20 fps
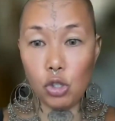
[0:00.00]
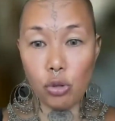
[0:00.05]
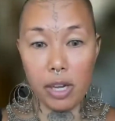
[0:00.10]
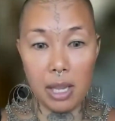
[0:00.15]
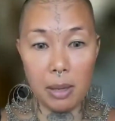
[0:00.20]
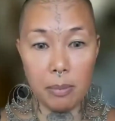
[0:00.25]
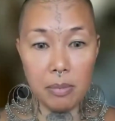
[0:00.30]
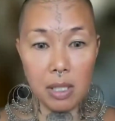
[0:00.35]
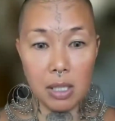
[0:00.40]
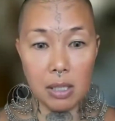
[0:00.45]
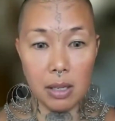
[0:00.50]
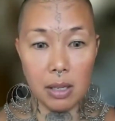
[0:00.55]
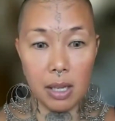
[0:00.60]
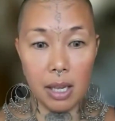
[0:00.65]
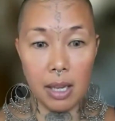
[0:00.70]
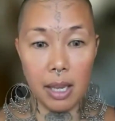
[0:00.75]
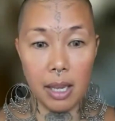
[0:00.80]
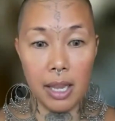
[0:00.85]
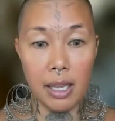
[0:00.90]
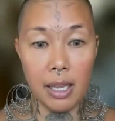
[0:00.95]
streamed
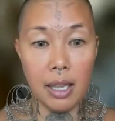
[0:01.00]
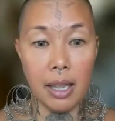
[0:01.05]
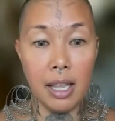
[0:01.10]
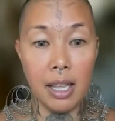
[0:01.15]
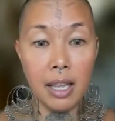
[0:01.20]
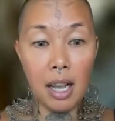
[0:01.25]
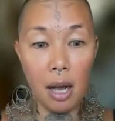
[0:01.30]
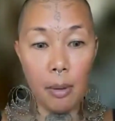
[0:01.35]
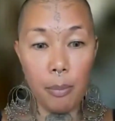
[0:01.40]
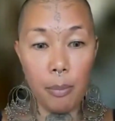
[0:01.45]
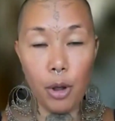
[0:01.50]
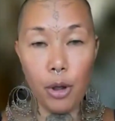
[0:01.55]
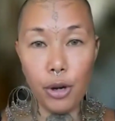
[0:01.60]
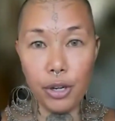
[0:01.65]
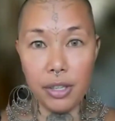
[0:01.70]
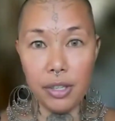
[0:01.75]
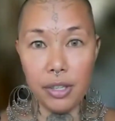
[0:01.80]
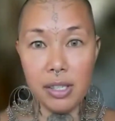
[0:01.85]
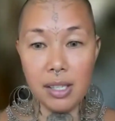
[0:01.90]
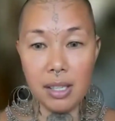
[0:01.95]
income
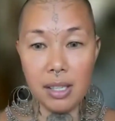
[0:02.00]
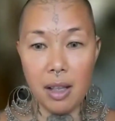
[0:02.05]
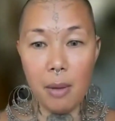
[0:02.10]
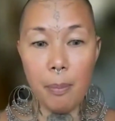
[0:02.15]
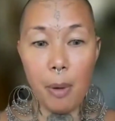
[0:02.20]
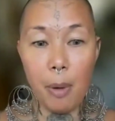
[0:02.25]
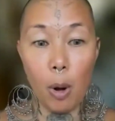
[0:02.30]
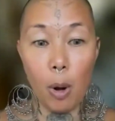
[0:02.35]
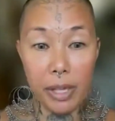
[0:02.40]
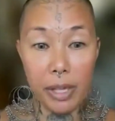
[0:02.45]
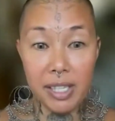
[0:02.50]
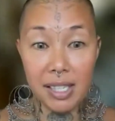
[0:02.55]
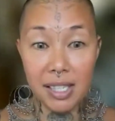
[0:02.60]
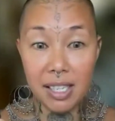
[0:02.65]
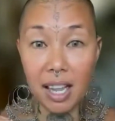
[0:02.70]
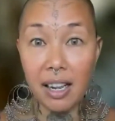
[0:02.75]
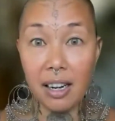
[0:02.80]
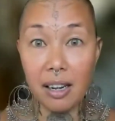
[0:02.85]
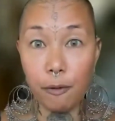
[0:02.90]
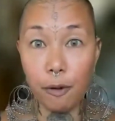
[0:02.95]
earners, but we
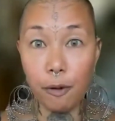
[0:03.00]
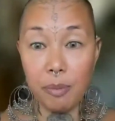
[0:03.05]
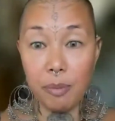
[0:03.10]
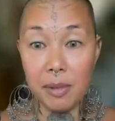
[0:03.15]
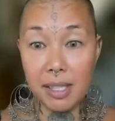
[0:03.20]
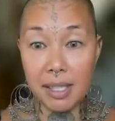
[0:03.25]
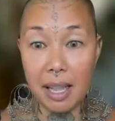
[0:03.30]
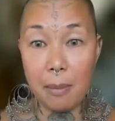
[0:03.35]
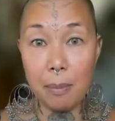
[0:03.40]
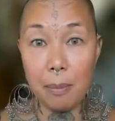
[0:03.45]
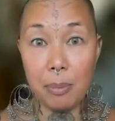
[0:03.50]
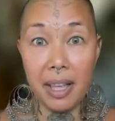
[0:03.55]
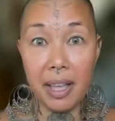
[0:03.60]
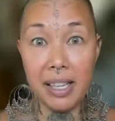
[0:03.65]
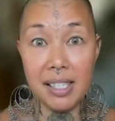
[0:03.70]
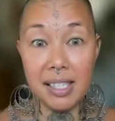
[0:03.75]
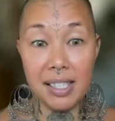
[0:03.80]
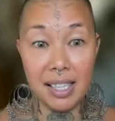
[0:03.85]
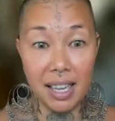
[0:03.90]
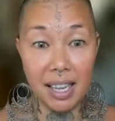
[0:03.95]
started from the same
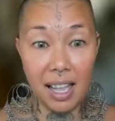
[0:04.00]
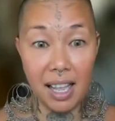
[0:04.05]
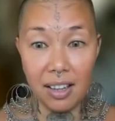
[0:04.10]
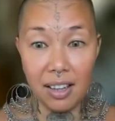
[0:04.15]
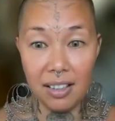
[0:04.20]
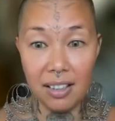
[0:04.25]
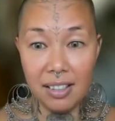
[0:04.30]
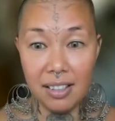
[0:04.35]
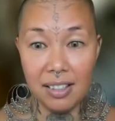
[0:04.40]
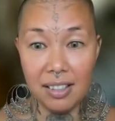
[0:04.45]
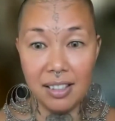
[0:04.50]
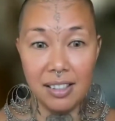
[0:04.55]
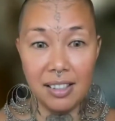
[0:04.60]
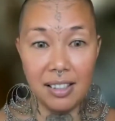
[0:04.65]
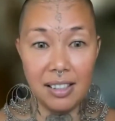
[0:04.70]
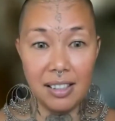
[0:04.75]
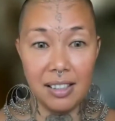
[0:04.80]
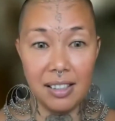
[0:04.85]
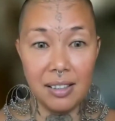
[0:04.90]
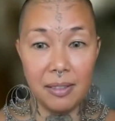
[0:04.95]
place together.
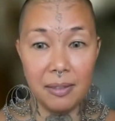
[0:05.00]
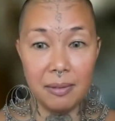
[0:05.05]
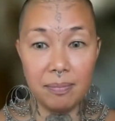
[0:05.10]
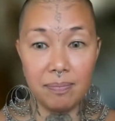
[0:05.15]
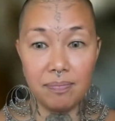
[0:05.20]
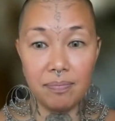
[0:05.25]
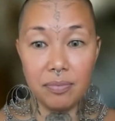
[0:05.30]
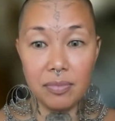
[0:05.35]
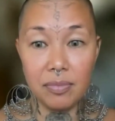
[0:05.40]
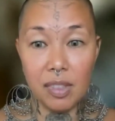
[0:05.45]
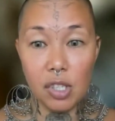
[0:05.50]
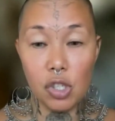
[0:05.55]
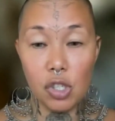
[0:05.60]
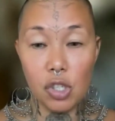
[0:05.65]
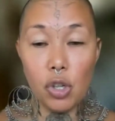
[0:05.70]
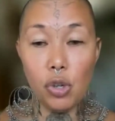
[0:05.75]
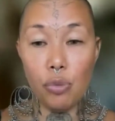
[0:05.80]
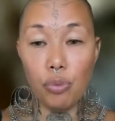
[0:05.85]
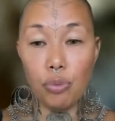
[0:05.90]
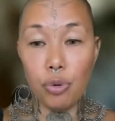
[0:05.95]

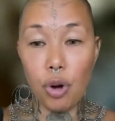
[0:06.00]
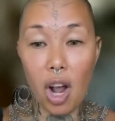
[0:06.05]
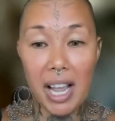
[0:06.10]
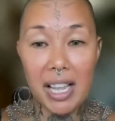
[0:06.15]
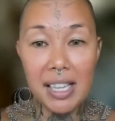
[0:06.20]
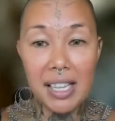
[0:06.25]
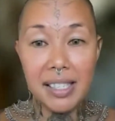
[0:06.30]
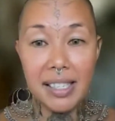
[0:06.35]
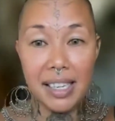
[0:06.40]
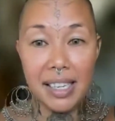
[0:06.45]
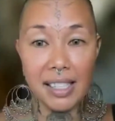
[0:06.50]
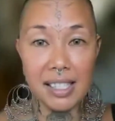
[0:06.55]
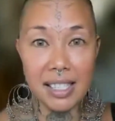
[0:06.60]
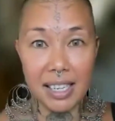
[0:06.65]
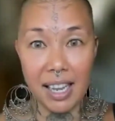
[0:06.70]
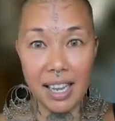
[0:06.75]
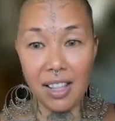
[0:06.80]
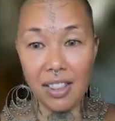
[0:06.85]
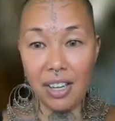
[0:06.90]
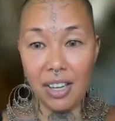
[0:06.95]
So you're
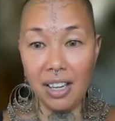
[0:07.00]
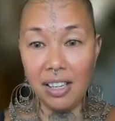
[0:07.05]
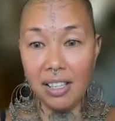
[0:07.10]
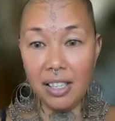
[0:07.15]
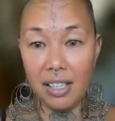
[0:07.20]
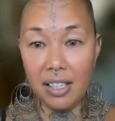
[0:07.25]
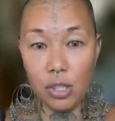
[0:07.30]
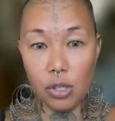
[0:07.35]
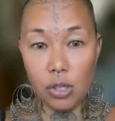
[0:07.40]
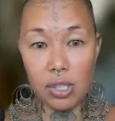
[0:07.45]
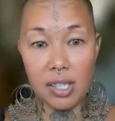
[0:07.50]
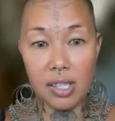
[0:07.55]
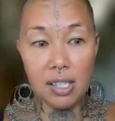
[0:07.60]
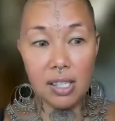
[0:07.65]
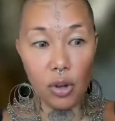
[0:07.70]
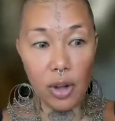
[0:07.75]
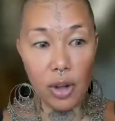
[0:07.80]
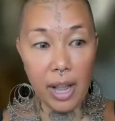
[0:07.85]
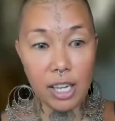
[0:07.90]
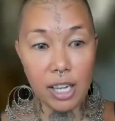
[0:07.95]
rising together.
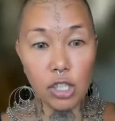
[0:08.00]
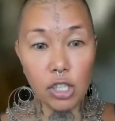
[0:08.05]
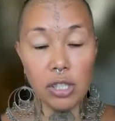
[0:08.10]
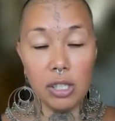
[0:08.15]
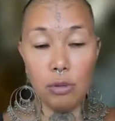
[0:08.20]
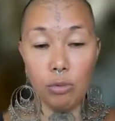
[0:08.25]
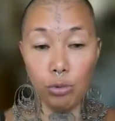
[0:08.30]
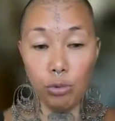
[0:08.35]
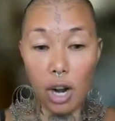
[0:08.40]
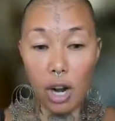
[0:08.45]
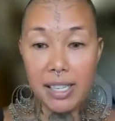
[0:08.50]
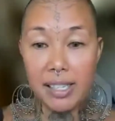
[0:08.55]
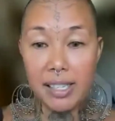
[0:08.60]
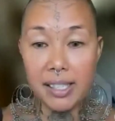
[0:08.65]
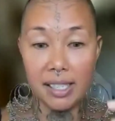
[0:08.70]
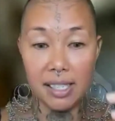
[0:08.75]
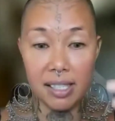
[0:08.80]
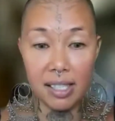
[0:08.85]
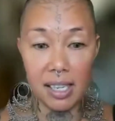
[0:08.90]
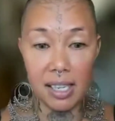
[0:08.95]
You're actually
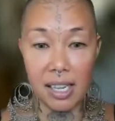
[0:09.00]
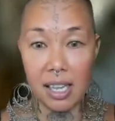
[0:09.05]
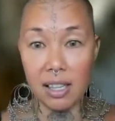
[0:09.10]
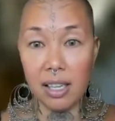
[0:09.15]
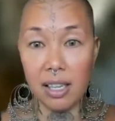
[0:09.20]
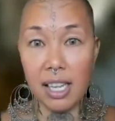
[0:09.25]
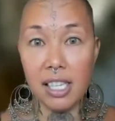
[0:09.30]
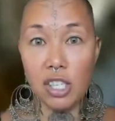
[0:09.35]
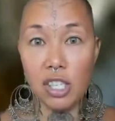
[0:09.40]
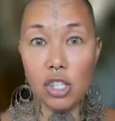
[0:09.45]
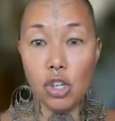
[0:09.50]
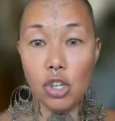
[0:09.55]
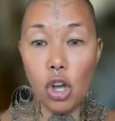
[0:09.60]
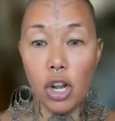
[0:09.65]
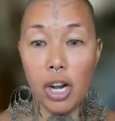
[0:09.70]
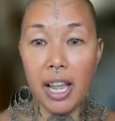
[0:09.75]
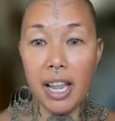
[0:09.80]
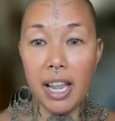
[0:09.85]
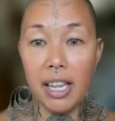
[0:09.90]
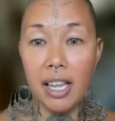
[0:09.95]
rising together. It's
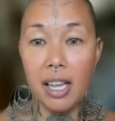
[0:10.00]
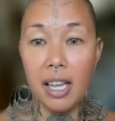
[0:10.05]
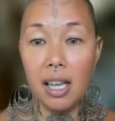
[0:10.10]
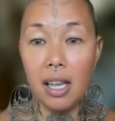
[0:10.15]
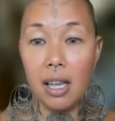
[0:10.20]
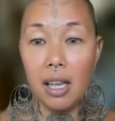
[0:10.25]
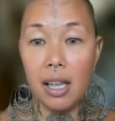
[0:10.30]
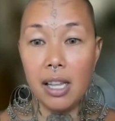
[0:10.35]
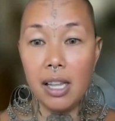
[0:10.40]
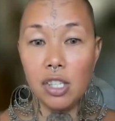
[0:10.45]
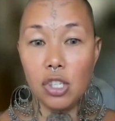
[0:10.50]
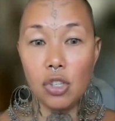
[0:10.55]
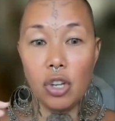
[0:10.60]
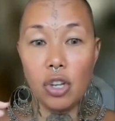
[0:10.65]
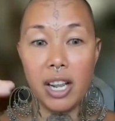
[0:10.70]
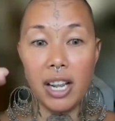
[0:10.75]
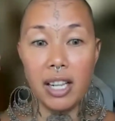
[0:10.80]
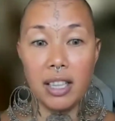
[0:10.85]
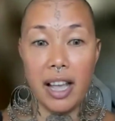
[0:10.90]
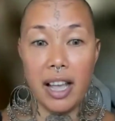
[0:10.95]
not a
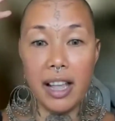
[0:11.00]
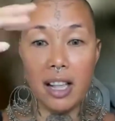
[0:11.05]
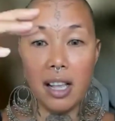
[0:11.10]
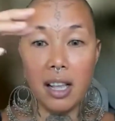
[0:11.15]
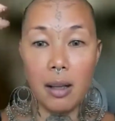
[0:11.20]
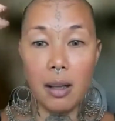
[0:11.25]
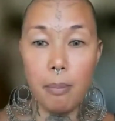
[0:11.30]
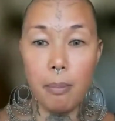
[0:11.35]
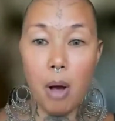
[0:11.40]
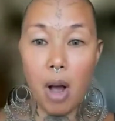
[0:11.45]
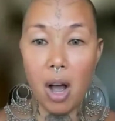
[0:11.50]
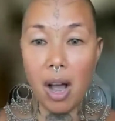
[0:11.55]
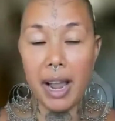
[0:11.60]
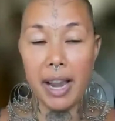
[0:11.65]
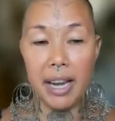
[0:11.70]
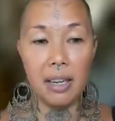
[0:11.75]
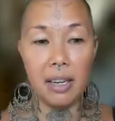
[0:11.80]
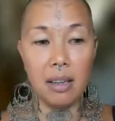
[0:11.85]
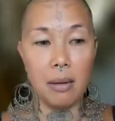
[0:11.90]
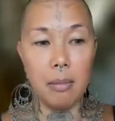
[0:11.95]
like
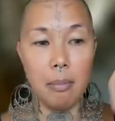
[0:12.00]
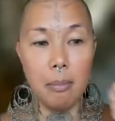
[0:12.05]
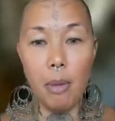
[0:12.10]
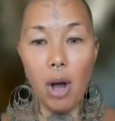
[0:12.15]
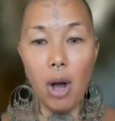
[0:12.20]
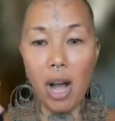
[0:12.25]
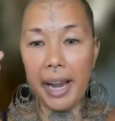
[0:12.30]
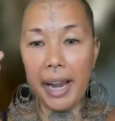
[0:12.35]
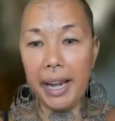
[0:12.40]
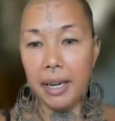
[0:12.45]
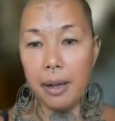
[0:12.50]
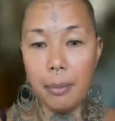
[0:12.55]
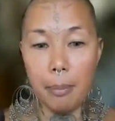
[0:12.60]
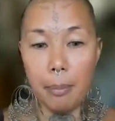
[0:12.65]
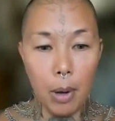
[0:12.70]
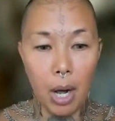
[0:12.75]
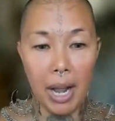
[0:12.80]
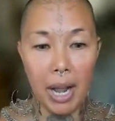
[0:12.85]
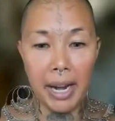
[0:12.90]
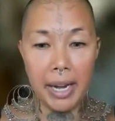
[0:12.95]
mine.
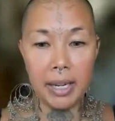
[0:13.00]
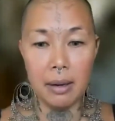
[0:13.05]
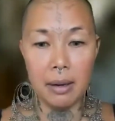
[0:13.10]
We're